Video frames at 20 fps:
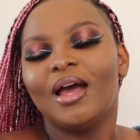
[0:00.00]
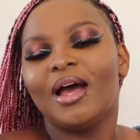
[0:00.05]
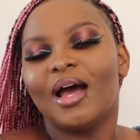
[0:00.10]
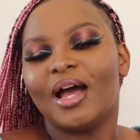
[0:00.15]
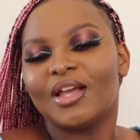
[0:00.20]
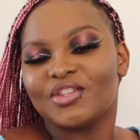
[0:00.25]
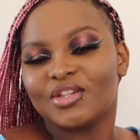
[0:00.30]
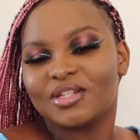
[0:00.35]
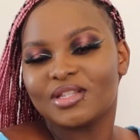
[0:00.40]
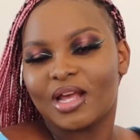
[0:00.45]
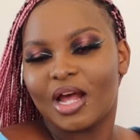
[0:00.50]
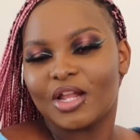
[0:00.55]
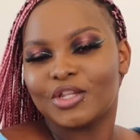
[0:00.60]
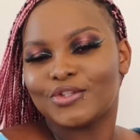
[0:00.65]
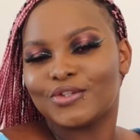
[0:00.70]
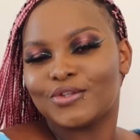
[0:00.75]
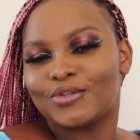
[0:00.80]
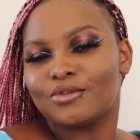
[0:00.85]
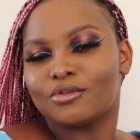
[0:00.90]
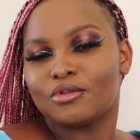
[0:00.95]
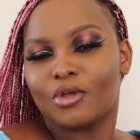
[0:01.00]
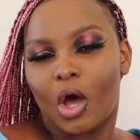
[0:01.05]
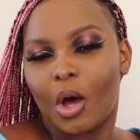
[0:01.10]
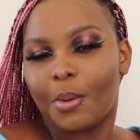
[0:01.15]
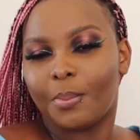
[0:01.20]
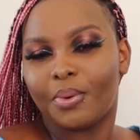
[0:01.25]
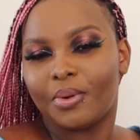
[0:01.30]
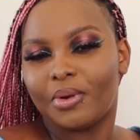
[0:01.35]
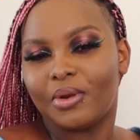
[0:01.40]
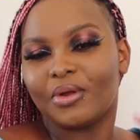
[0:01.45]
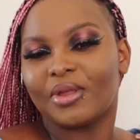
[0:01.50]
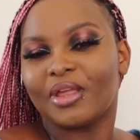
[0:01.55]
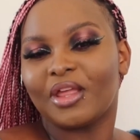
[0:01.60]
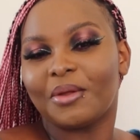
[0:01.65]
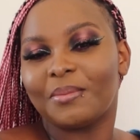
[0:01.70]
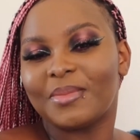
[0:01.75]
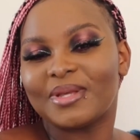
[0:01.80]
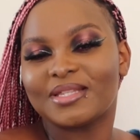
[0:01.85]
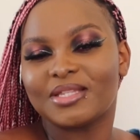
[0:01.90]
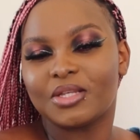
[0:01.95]
I just can't stop looking
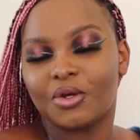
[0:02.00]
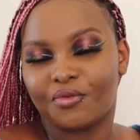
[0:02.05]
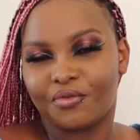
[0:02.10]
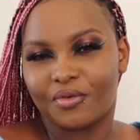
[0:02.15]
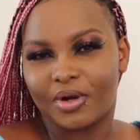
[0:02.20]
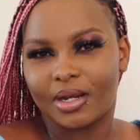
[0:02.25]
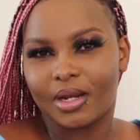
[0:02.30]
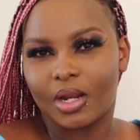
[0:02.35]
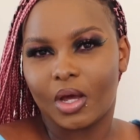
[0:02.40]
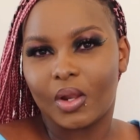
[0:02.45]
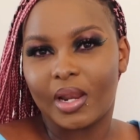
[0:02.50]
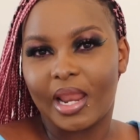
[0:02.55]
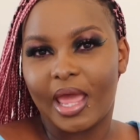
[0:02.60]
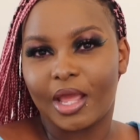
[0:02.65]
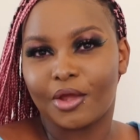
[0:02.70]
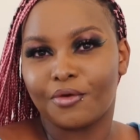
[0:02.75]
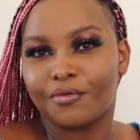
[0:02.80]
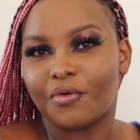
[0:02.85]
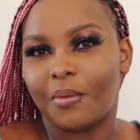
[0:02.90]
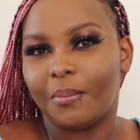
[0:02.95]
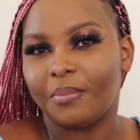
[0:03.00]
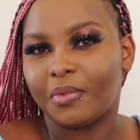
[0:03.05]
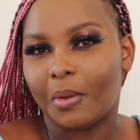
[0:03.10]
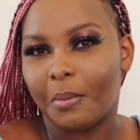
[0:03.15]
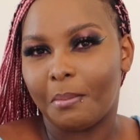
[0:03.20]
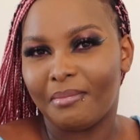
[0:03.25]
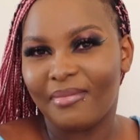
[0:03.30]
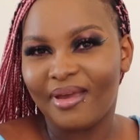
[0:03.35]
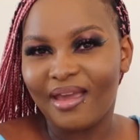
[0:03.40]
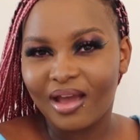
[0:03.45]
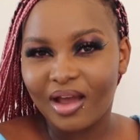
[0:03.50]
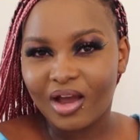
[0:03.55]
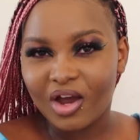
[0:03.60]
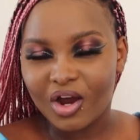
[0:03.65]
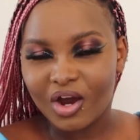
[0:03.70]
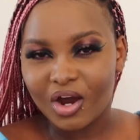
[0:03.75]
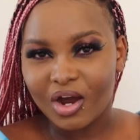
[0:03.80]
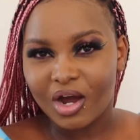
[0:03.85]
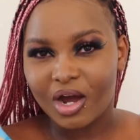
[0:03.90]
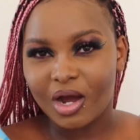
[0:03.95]
at myself right now, like, from the
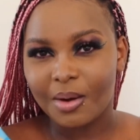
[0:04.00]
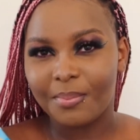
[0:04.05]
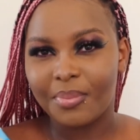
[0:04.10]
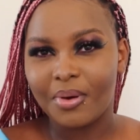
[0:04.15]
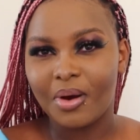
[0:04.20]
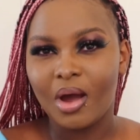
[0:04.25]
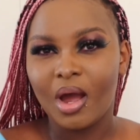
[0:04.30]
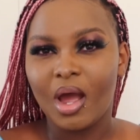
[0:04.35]
makeup,